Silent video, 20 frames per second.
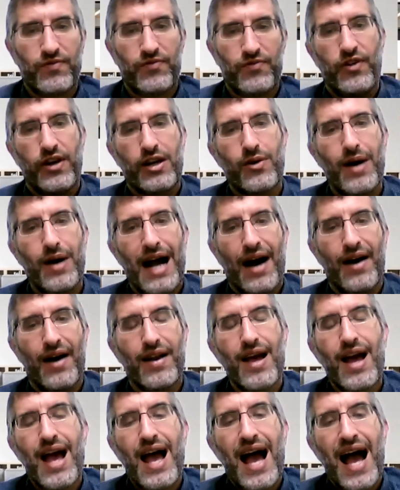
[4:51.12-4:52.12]
figure
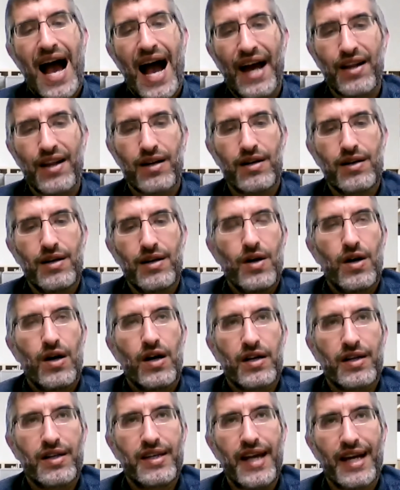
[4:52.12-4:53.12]
out how to
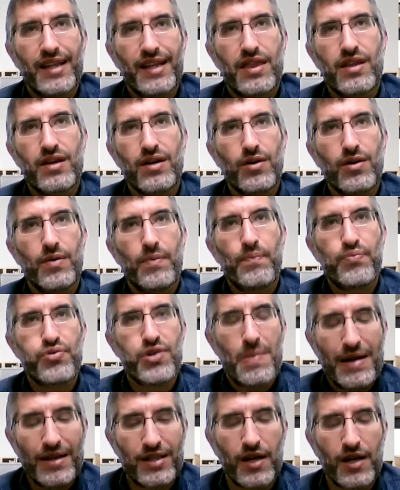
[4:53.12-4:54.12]
get the
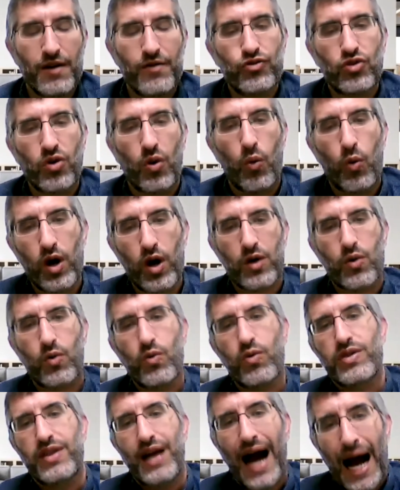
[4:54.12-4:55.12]
primitives to work
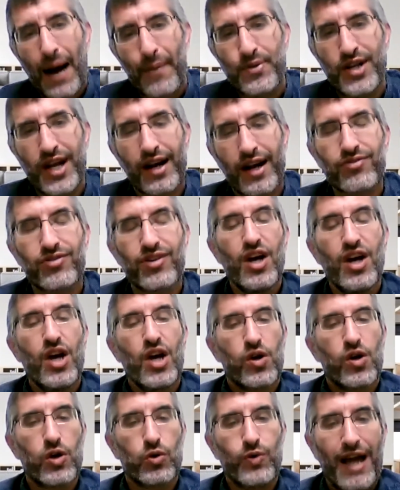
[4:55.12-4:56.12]
with the objects,
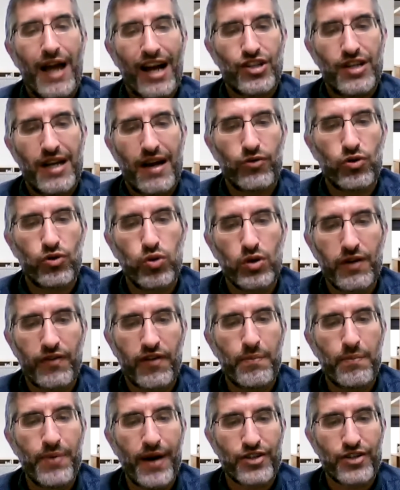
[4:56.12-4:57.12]
because we actually have two
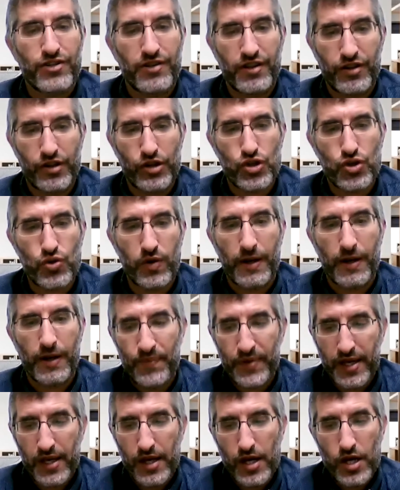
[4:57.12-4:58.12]
different branches of the tree.
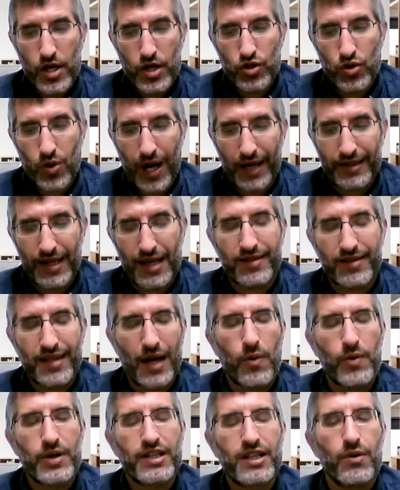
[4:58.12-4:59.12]
So as I said,
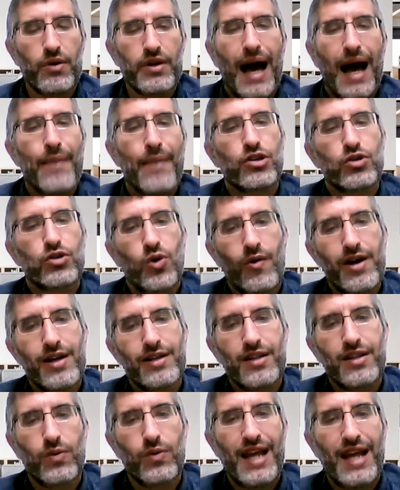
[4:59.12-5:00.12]
when we deal with
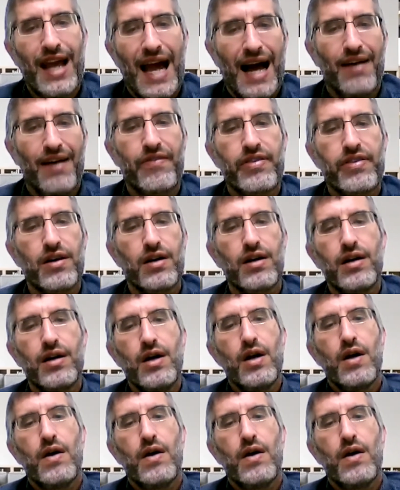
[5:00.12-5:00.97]
object-oriented, we have the